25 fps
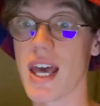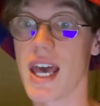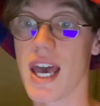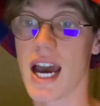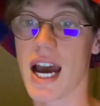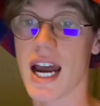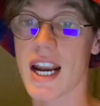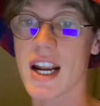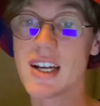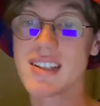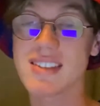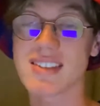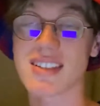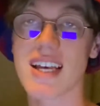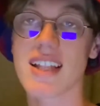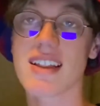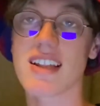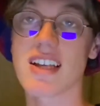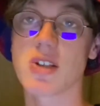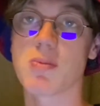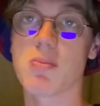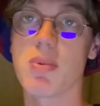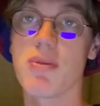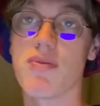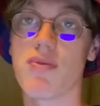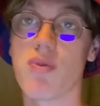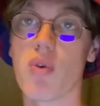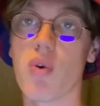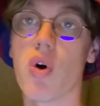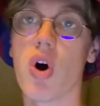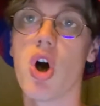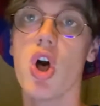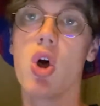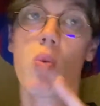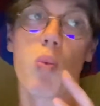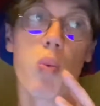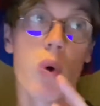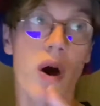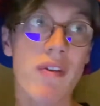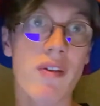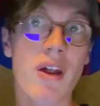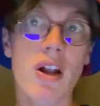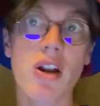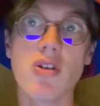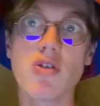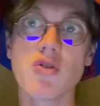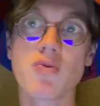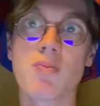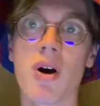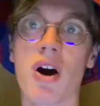And I said this before, when they
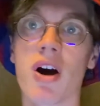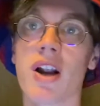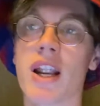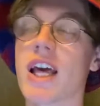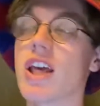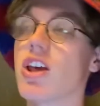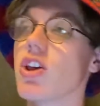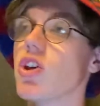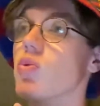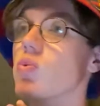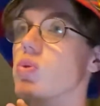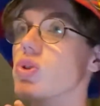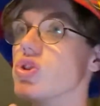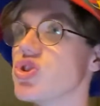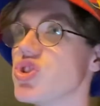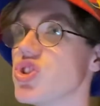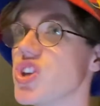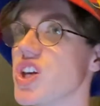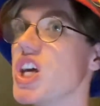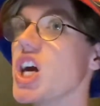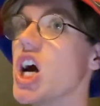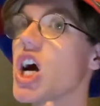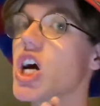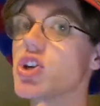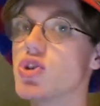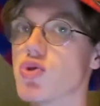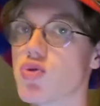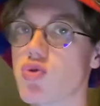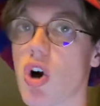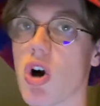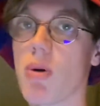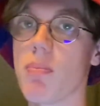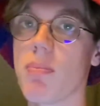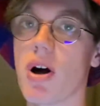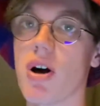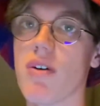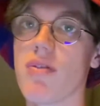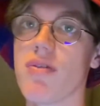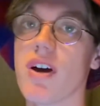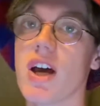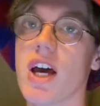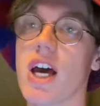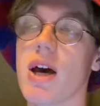lose Mane, you will see a drop-off,